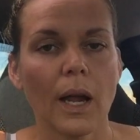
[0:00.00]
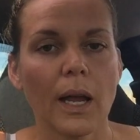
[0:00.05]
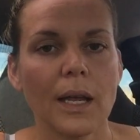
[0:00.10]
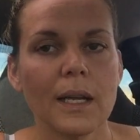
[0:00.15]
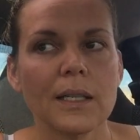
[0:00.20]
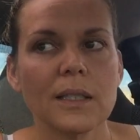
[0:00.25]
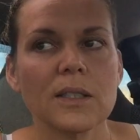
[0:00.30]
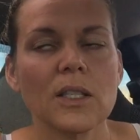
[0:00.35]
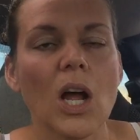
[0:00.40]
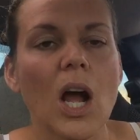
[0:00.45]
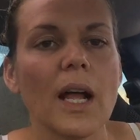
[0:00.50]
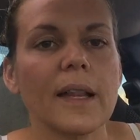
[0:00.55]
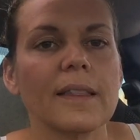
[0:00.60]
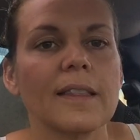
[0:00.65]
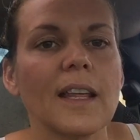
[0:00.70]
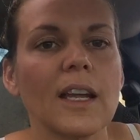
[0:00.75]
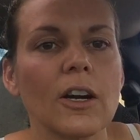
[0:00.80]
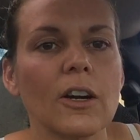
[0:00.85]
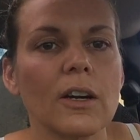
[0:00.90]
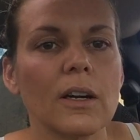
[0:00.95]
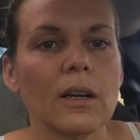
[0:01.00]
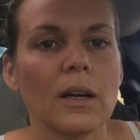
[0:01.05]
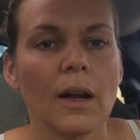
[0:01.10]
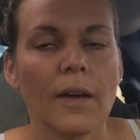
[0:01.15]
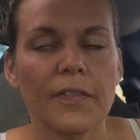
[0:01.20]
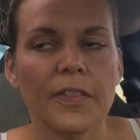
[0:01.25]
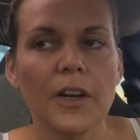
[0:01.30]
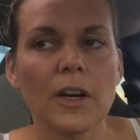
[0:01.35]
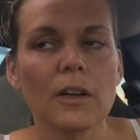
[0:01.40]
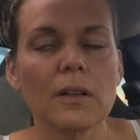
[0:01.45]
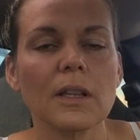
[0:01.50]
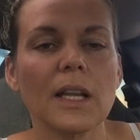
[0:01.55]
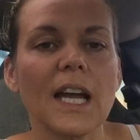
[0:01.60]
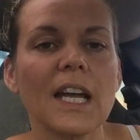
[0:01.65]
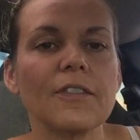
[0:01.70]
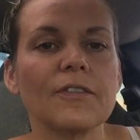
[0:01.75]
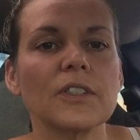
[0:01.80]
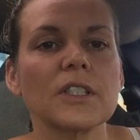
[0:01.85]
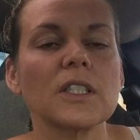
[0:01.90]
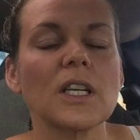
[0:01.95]
It is not their
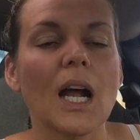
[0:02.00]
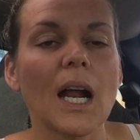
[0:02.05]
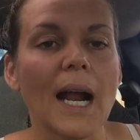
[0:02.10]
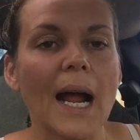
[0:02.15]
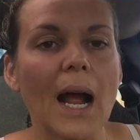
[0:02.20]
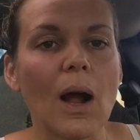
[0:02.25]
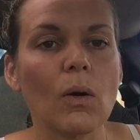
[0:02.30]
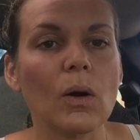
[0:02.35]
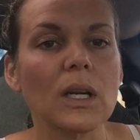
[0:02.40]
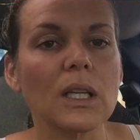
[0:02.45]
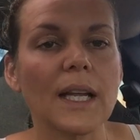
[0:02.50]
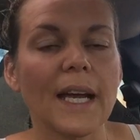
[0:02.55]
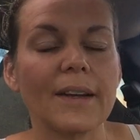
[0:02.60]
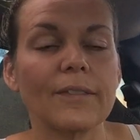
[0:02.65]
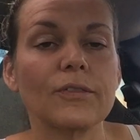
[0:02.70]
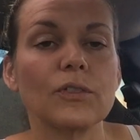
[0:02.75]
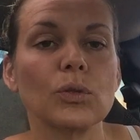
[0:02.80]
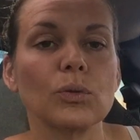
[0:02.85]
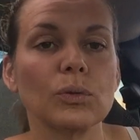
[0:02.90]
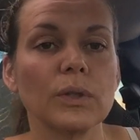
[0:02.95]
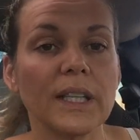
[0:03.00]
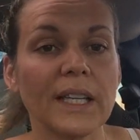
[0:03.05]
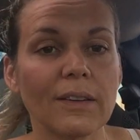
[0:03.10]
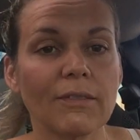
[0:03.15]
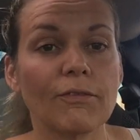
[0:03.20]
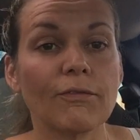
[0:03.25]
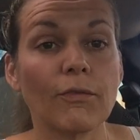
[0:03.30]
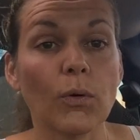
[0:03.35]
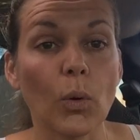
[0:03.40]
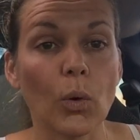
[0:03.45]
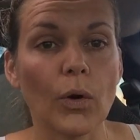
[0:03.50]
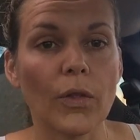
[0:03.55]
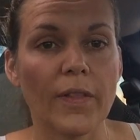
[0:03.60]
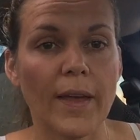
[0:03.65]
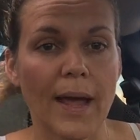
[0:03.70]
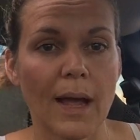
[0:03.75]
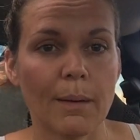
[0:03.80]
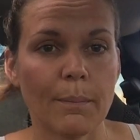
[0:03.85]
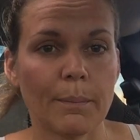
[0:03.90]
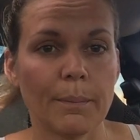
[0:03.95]
life is not our life to live for
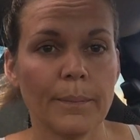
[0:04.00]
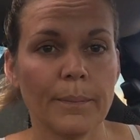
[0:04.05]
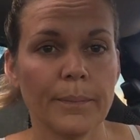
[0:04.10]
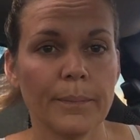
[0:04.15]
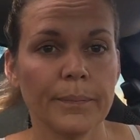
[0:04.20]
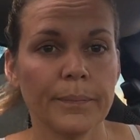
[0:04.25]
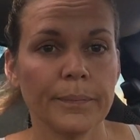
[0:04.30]
them.